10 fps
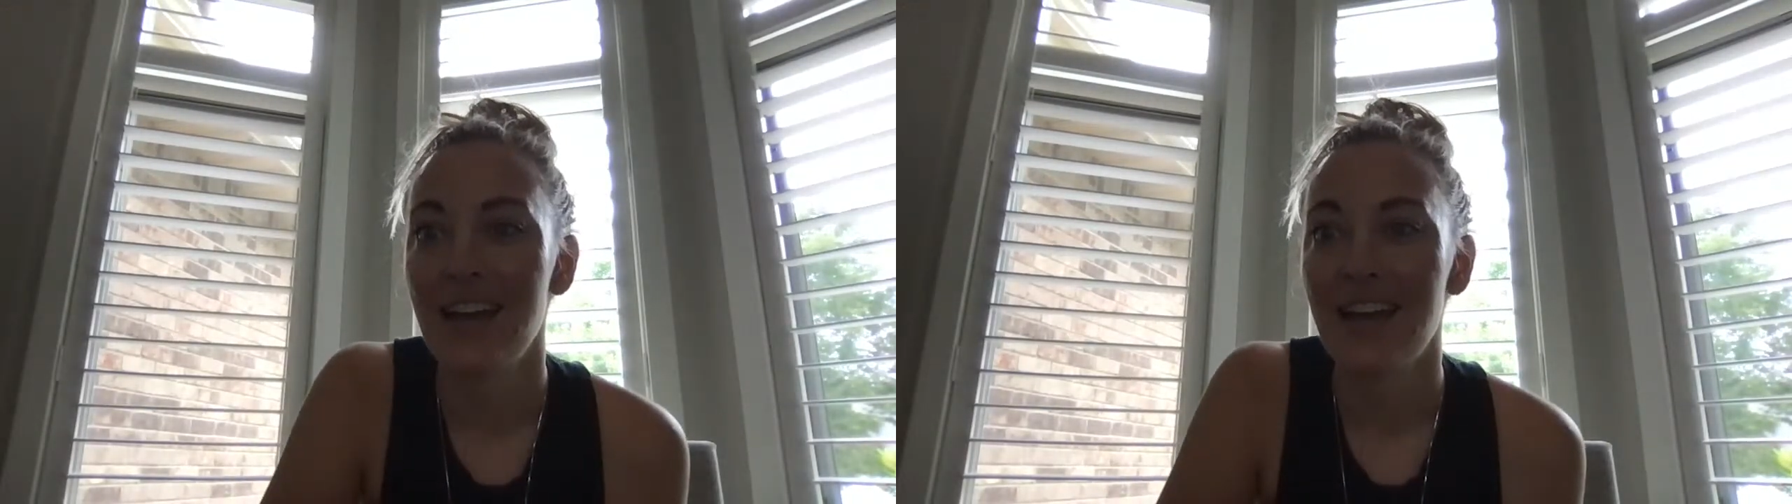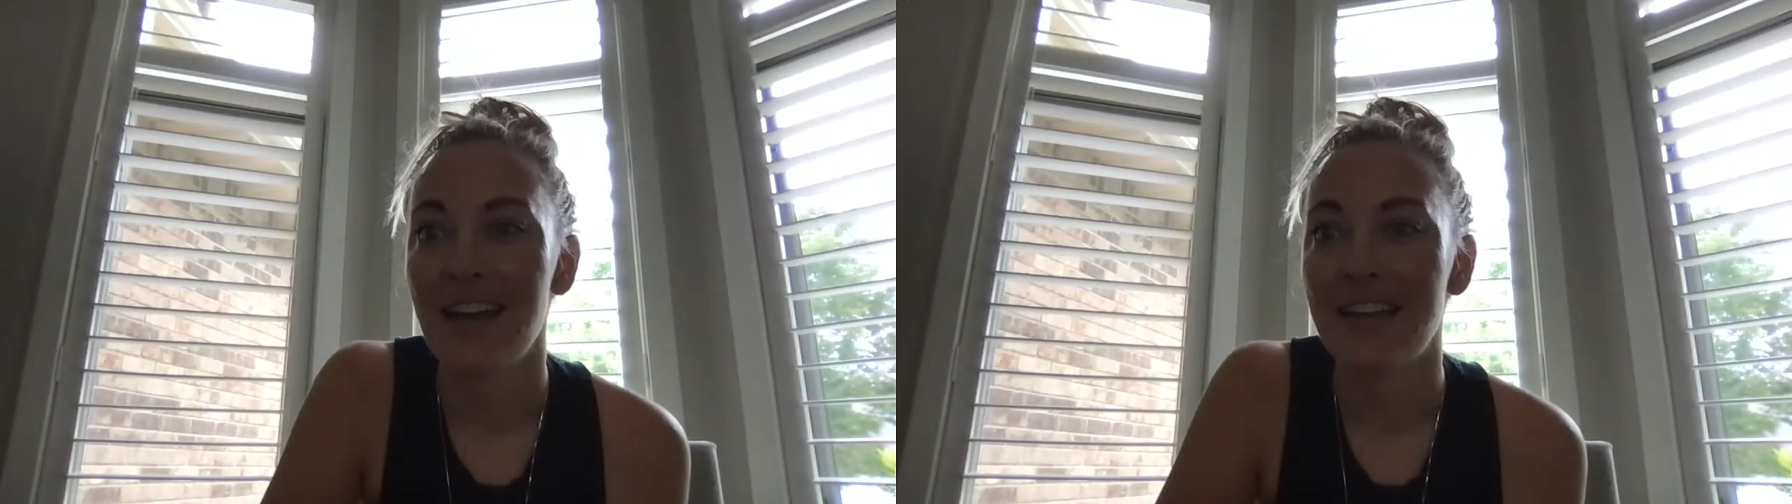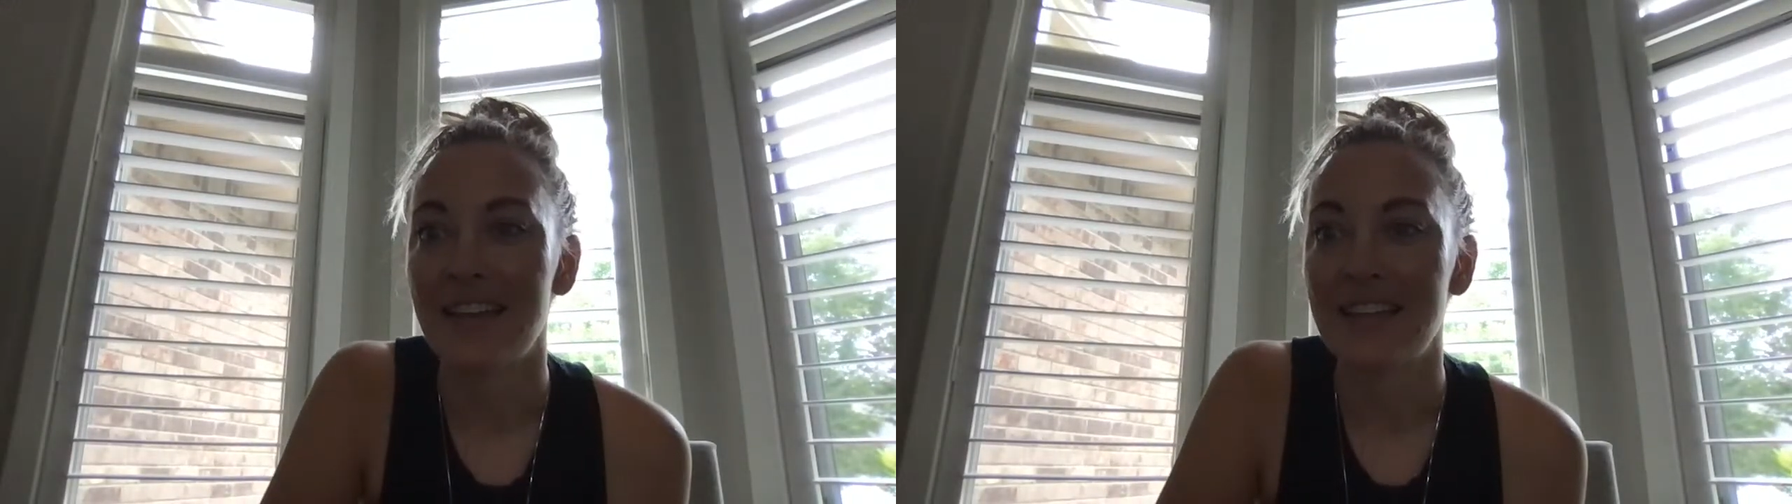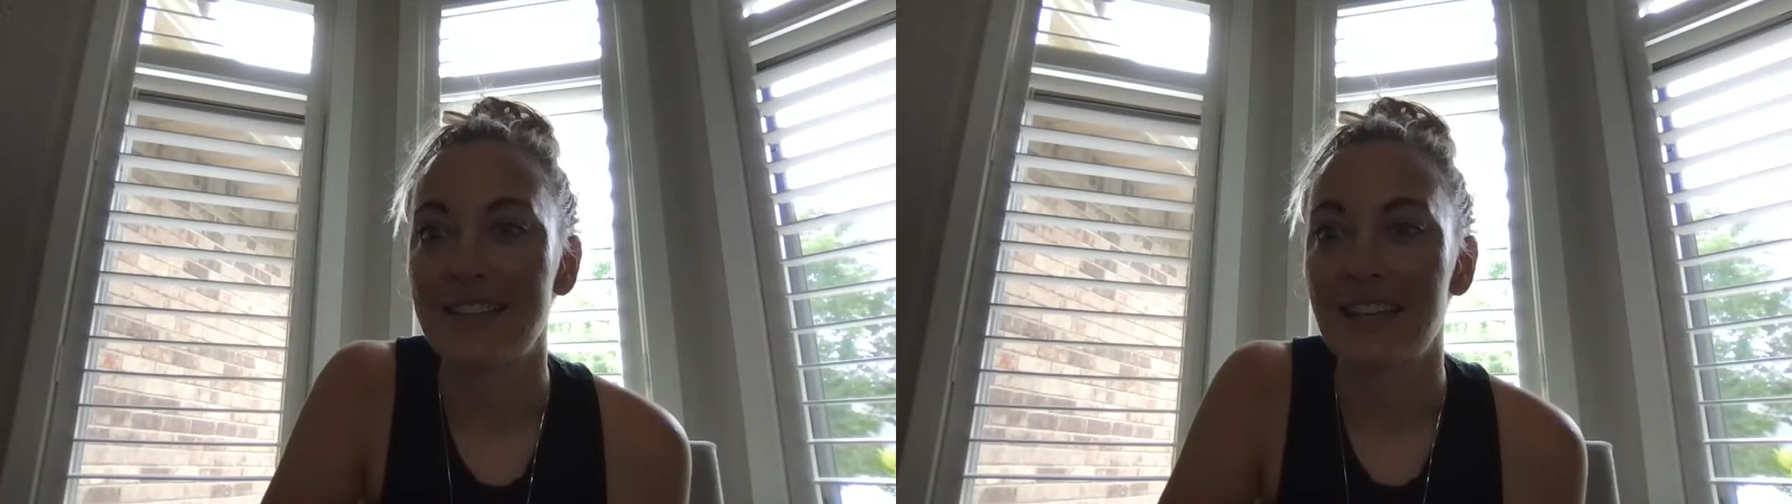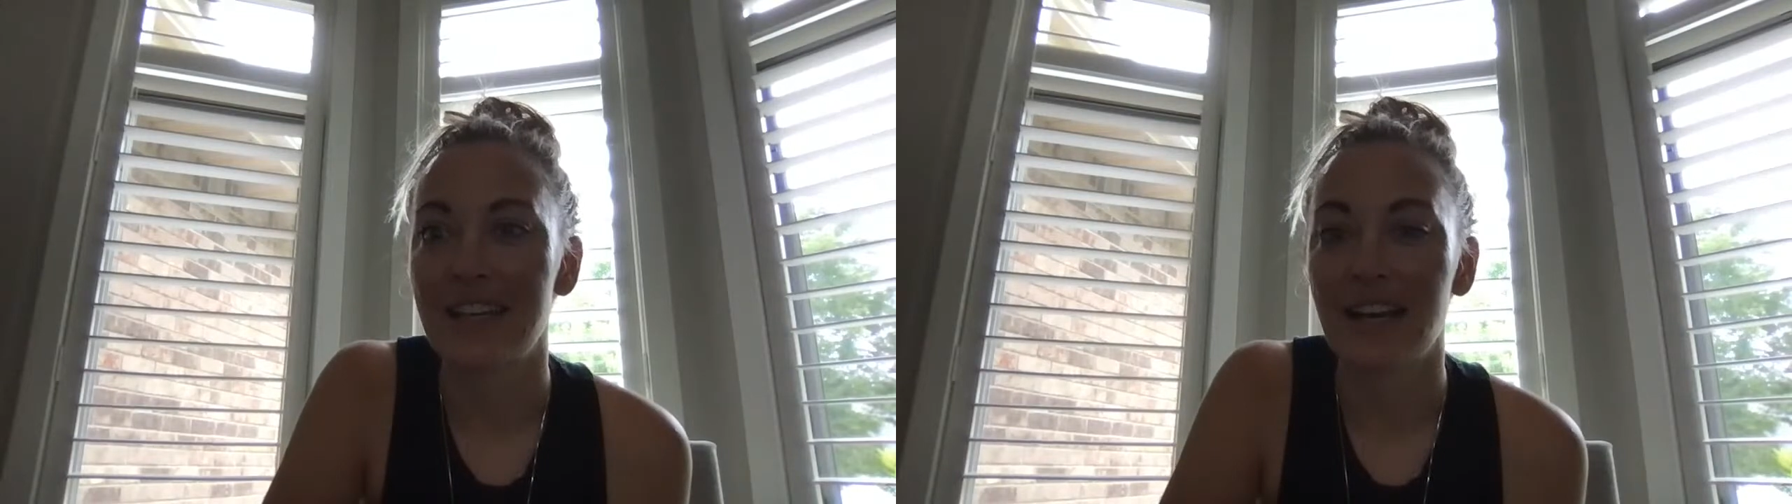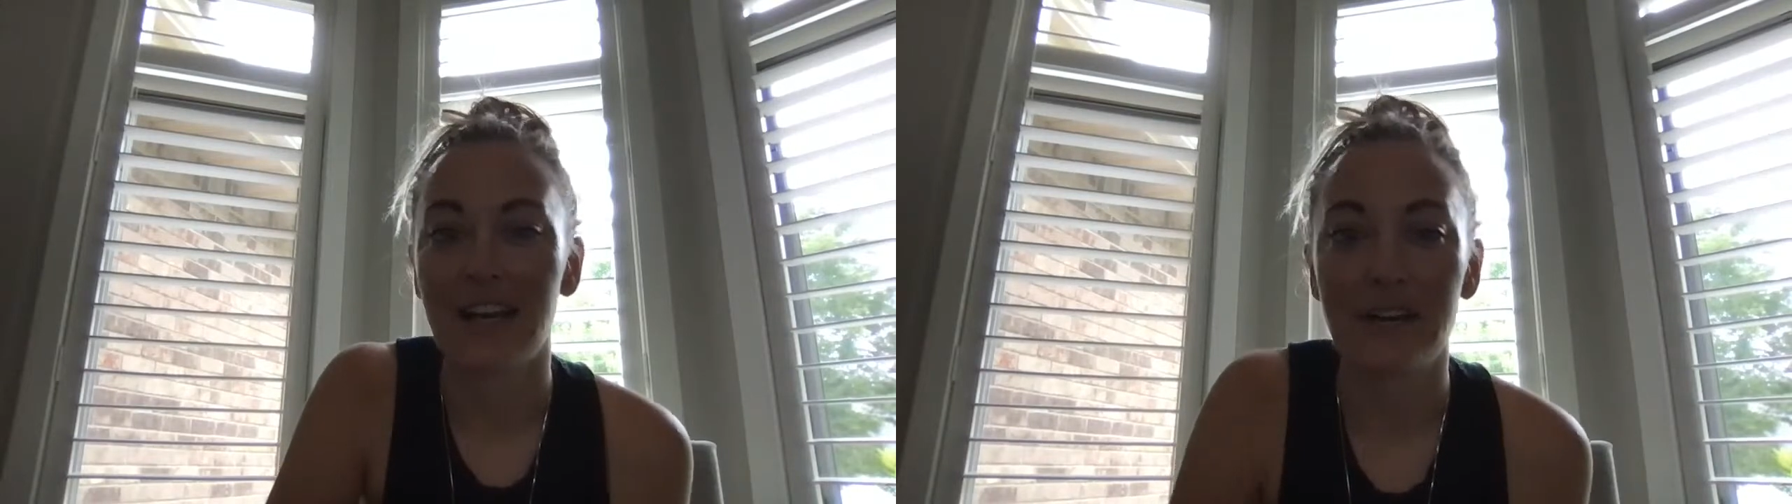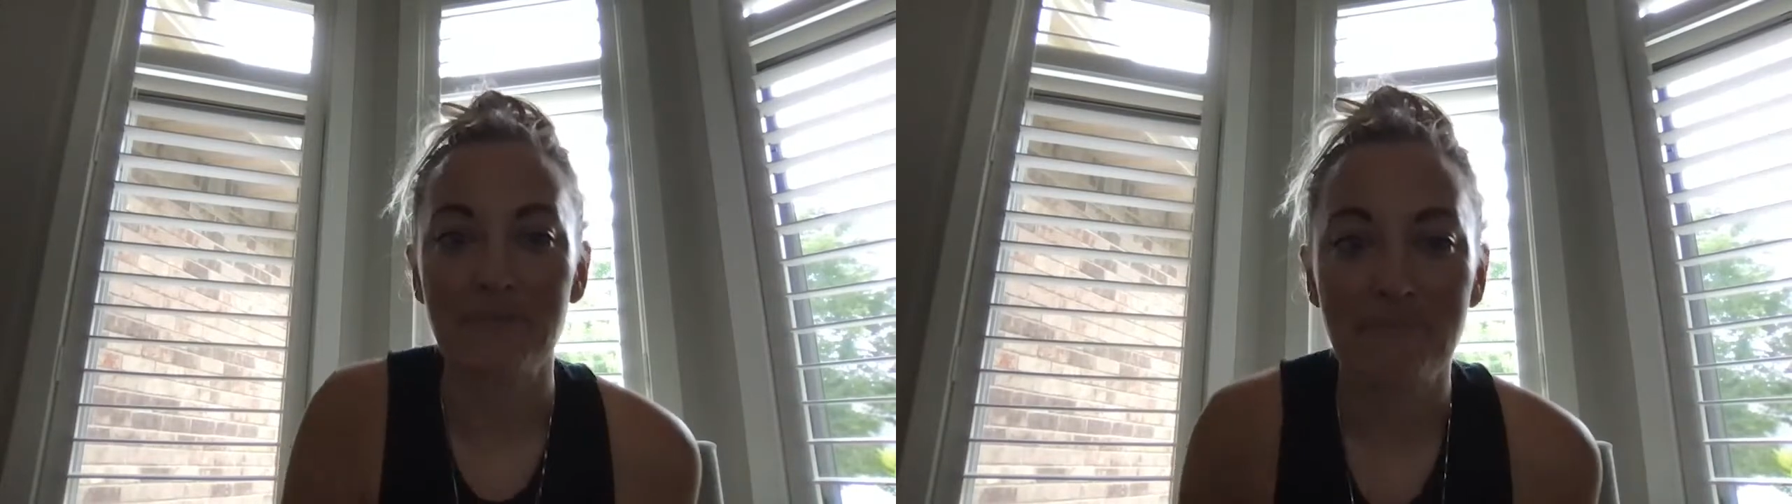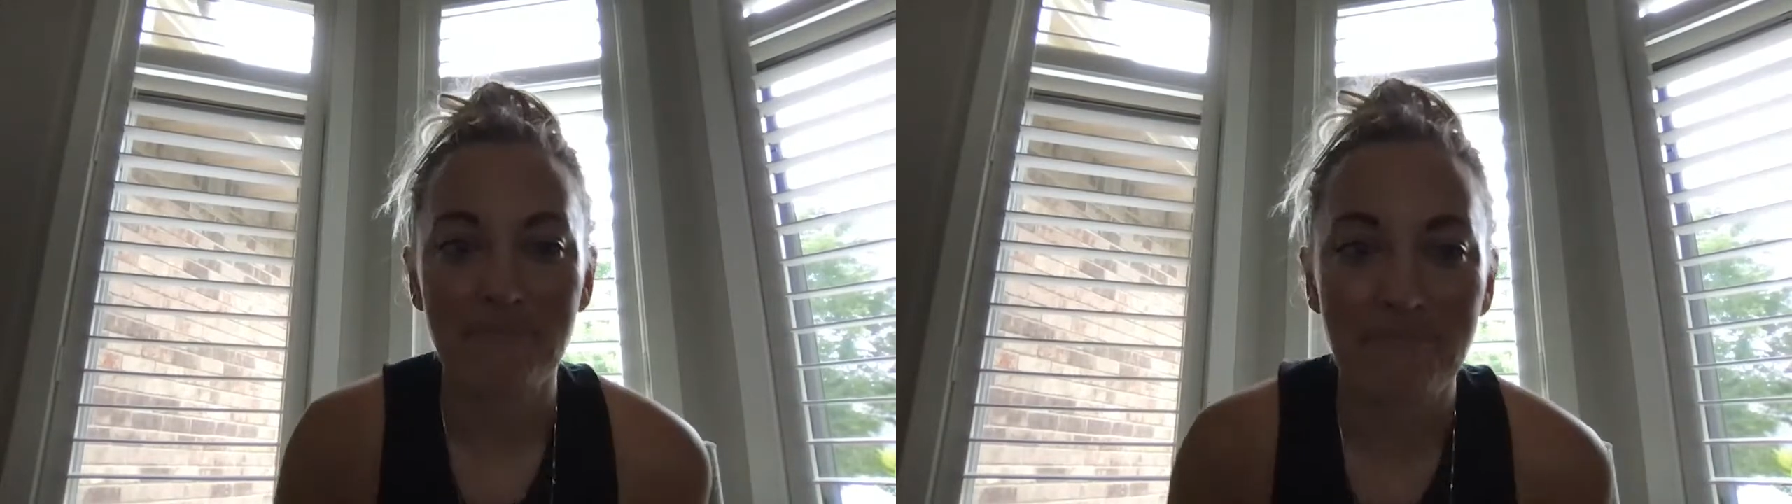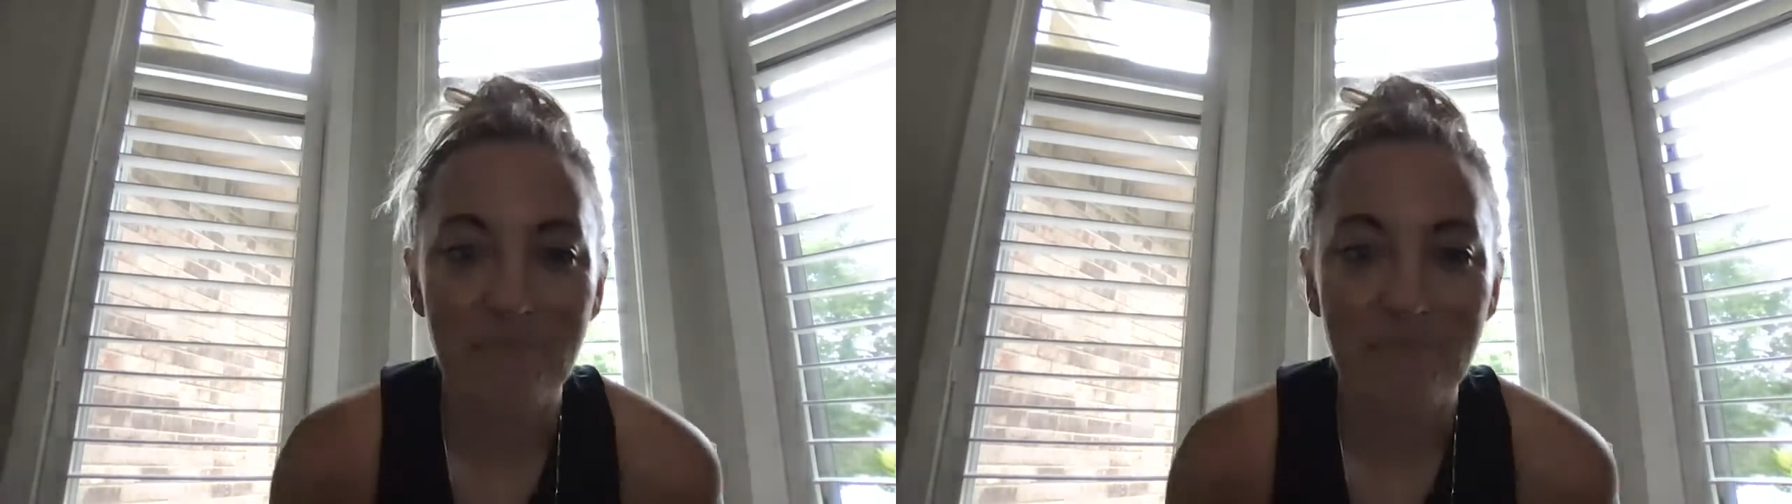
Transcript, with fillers: and they say, um,